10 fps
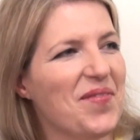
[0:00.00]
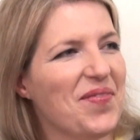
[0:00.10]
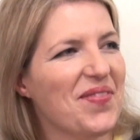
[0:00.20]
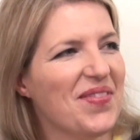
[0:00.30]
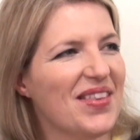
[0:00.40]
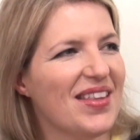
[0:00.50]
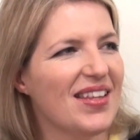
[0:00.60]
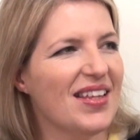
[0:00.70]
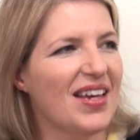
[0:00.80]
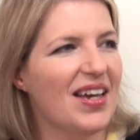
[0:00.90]
starring in
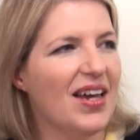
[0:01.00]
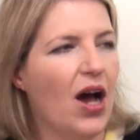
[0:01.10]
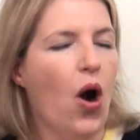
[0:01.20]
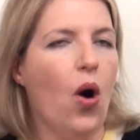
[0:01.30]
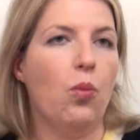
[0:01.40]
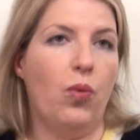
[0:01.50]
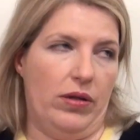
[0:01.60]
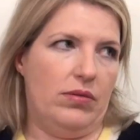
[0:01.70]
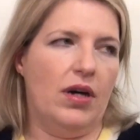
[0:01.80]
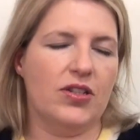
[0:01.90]
them.
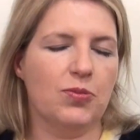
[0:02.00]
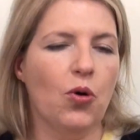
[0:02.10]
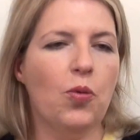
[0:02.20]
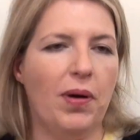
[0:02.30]
Well, a small